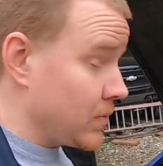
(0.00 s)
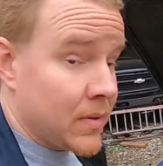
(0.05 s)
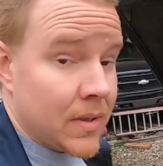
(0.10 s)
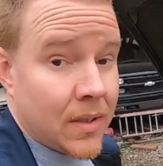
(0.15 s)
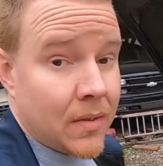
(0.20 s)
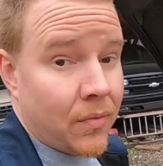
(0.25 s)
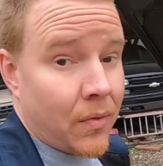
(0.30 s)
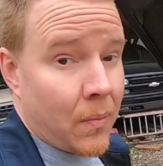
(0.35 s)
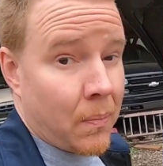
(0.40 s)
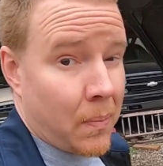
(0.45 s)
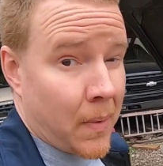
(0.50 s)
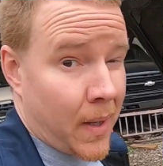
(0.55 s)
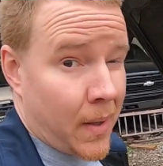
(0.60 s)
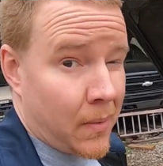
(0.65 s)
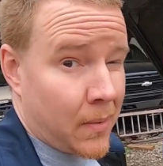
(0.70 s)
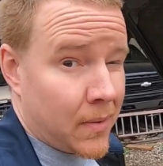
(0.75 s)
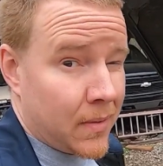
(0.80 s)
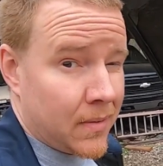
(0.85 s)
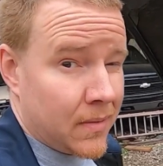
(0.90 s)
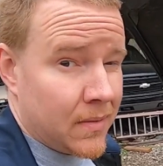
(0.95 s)
use this for
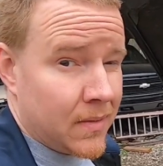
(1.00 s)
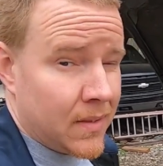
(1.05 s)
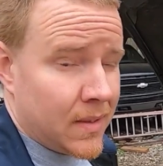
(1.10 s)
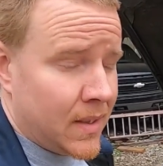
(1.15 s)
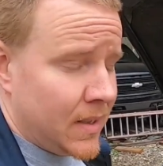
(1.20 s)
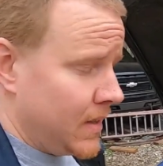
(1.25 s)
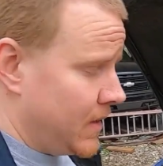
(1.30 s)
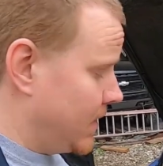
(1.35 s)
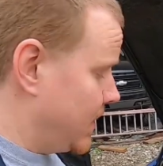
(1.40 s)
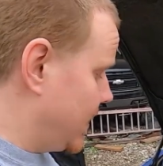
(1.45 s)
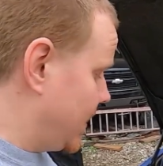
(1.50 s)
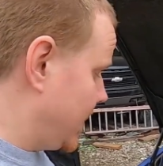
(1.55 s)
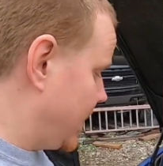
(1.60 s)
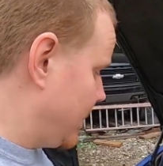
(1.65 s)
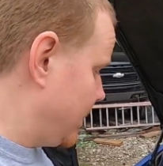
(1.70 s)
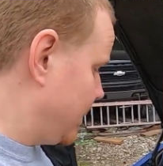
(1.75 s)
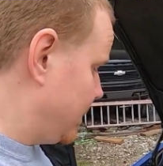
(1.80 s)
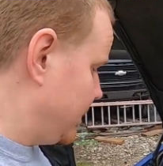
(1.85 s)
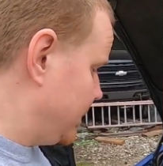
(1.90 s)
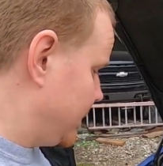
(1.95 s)
power.
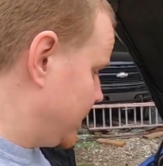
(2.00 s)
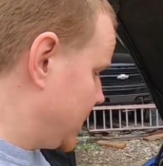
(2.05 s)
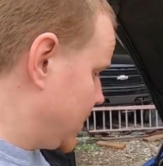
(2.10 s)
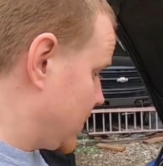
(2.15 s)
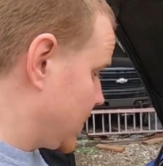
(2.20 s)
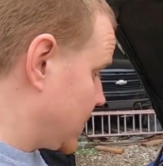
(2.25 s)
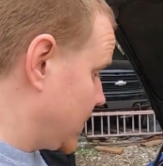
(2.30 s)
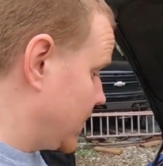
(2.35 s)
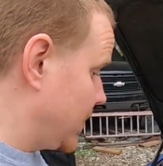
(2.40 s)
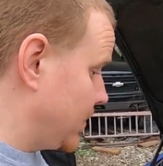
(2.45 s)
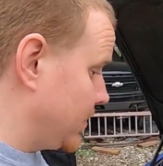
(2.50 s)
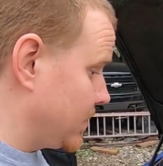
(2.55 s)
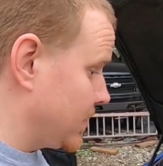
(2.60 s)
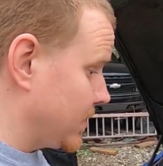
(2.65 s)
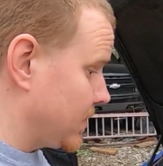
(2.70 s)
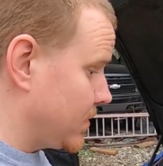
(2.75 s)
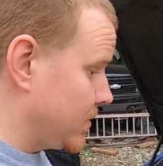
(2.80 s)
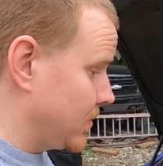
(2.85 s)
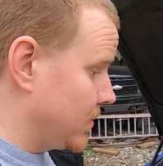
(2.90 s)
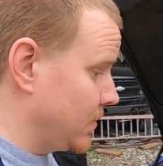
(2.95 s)
I'm just going to use
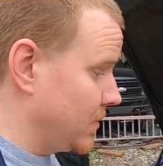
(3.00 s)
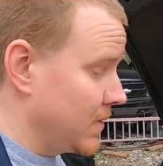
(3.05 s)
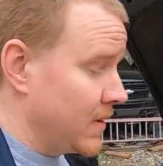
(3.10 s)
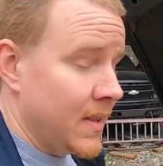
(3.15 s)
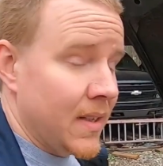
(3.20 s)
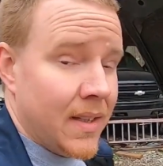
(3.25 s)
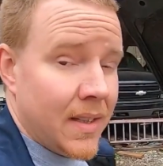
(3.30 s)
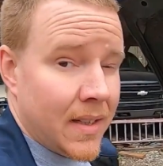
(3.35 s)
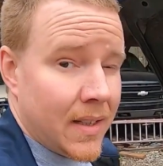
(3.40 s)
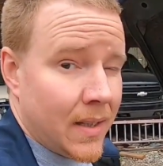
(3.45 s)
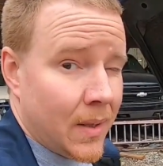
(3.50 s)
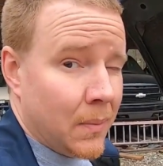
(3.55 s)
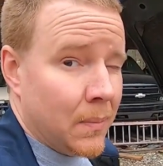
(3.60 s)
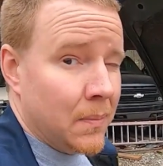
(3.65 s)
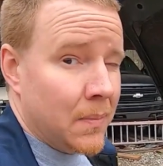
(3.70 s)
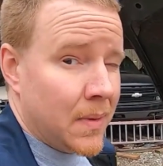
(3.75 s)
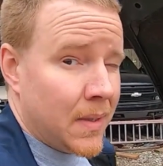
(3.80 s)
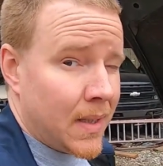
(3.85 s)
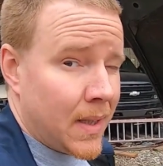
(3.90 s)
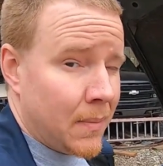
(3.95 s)
it to help
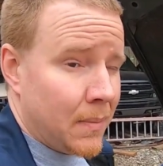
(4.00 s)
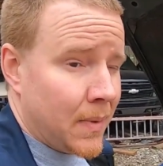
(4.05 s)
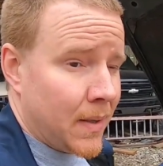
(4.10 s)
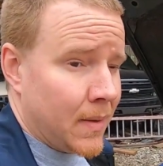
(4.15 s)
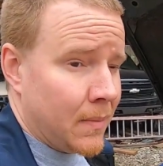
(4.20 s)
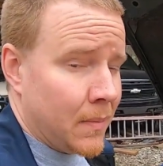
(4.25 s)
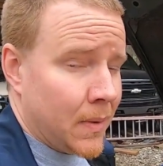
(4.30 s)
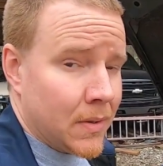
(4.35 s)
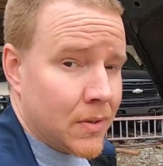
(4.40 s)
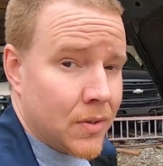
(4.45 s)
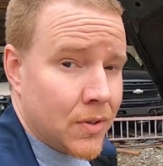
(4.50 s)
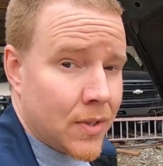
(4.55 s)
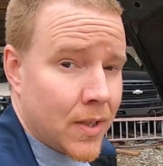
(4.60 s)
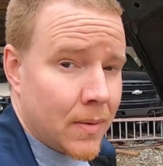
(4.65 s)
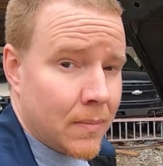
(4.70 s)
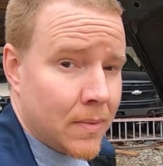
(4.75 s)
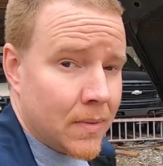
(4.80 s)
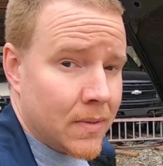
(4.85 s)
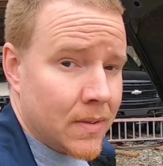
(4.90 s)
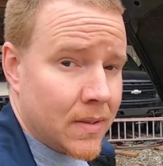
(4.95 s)
keep the combustion
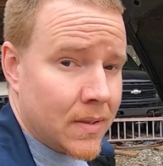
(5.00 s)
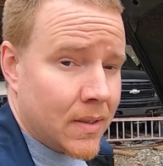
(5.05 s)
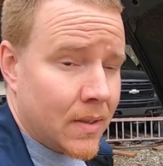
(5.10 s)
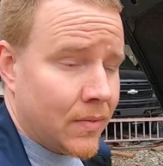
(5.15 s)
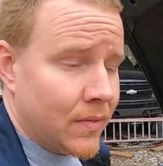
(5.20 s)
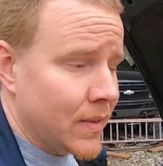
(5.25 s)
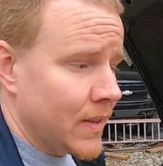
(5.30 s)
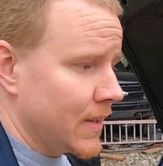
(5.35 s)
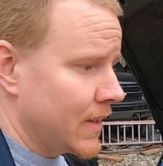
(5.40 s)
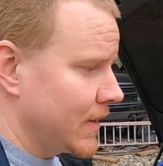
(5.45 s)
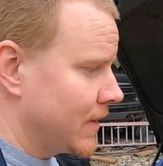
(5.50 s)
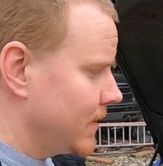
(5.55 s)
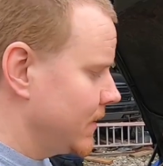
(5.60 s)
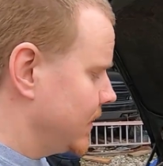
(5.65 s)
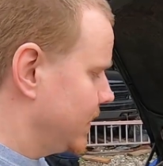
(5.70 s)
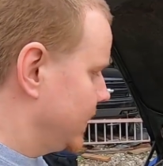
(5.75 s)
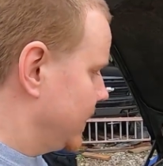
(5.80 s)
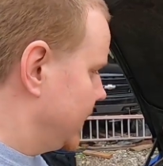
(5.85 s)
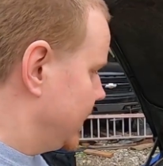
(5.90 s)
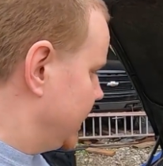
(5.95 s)
chambers and stuff clean.
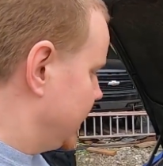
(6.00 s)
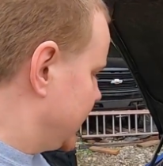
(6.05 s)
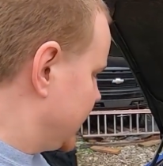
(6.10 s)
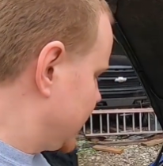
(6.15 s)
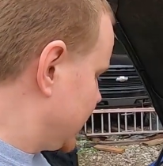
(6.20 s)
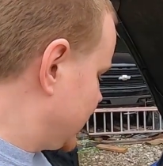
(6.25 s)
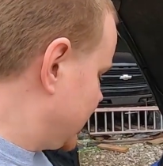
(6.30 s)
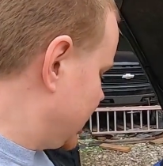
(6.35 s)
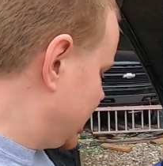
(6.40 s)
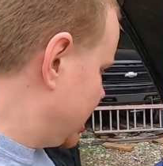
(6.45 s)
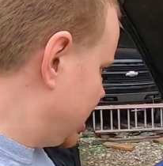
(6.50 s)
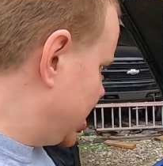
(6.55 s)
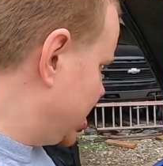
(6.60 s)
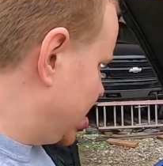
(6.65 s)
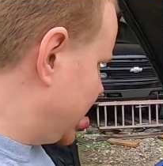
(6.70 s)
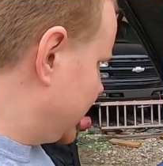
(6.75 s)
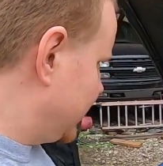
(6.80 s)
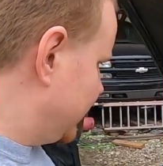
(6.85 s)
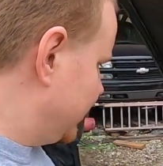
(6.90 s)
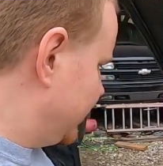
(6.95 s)
So,
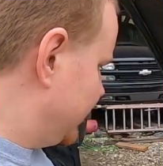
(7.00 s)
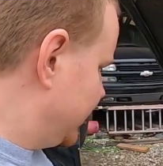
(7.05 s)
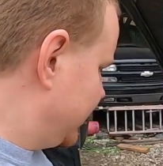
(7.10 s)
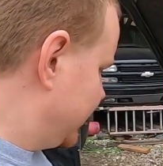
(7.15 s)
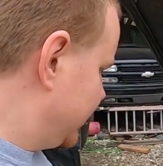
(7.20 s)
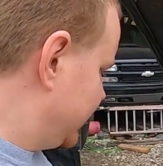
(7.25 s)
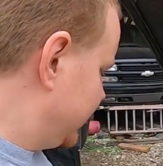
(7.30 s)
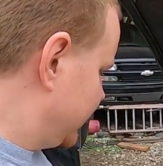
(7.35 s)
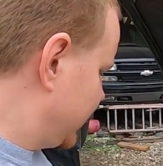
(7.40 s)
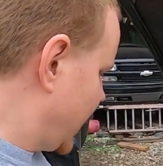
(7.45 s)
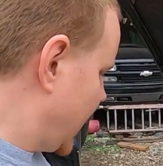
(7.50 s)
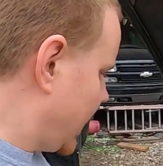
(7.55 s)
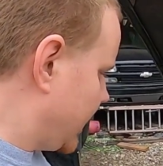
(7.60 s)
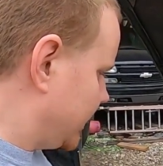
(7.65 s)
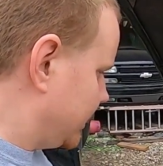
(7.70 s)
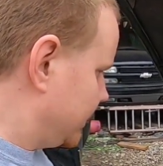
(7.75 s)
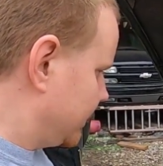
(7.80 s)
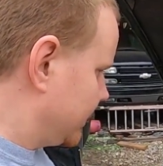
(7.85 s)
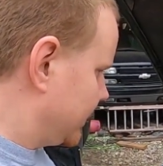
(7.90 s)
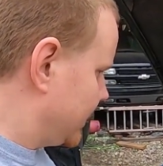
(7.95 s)
uh,
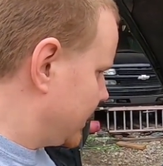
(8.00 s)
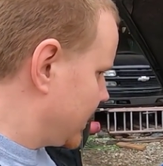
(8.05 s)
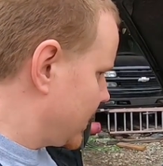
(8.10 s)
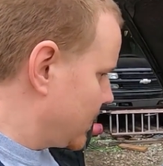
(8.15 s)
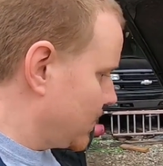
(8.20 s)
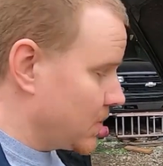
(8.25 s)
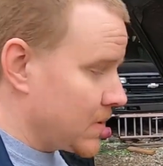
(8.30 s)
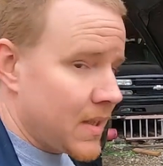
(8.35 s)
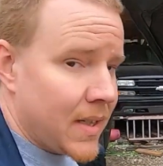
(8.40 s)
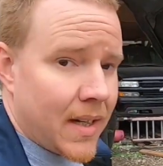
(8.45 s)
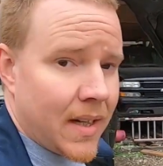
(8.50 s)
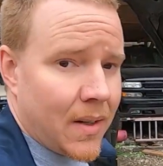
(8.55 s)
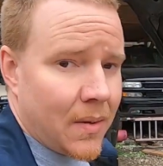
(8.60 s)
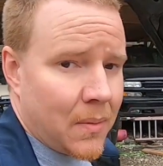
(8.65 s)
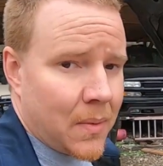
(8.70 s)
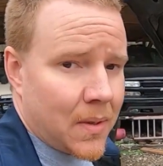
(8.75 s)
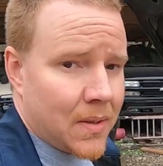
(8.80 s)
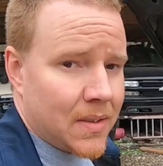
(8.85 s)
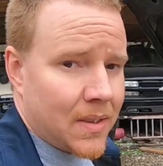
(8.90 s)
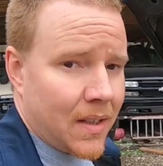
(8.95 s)
yeah, we'll see how
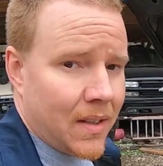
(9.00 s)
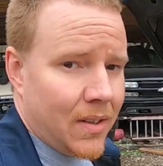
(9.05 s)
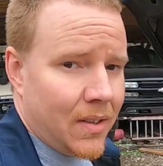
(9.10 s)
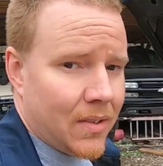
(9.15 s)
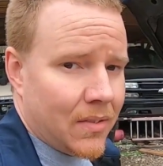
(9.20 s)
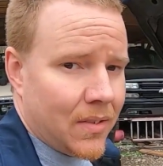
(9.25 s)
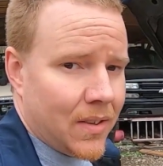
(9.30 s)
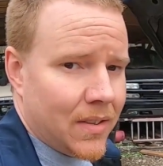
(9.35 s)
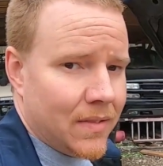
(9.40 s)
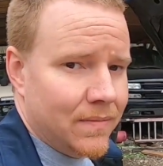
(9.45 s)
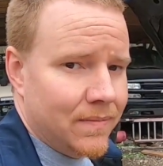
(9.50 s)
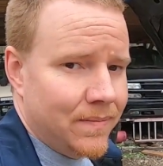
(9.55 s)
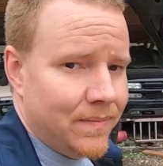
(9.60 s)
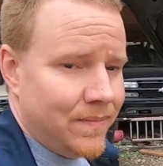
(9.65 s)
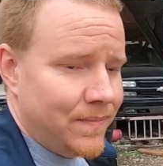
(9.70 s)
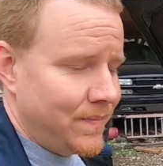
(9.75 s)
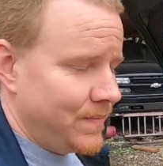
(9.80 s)
it works in the long run.